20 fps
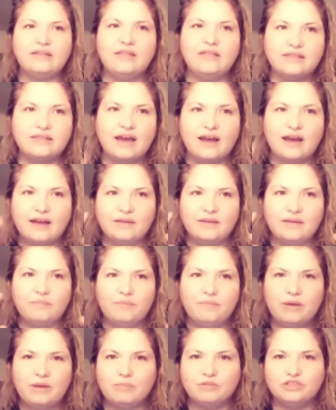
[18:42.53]
that
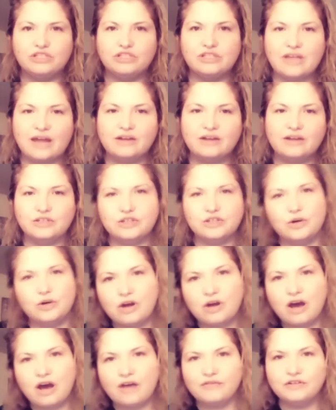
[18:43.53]
people just kind of zone
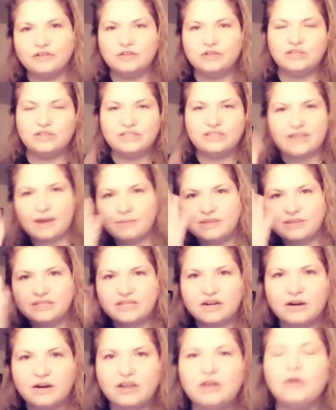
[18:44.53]
off and do the zombie
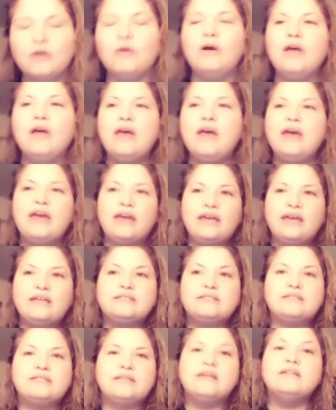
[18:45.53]
stare at you.
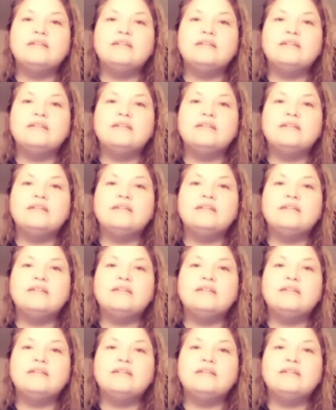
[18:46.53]
It's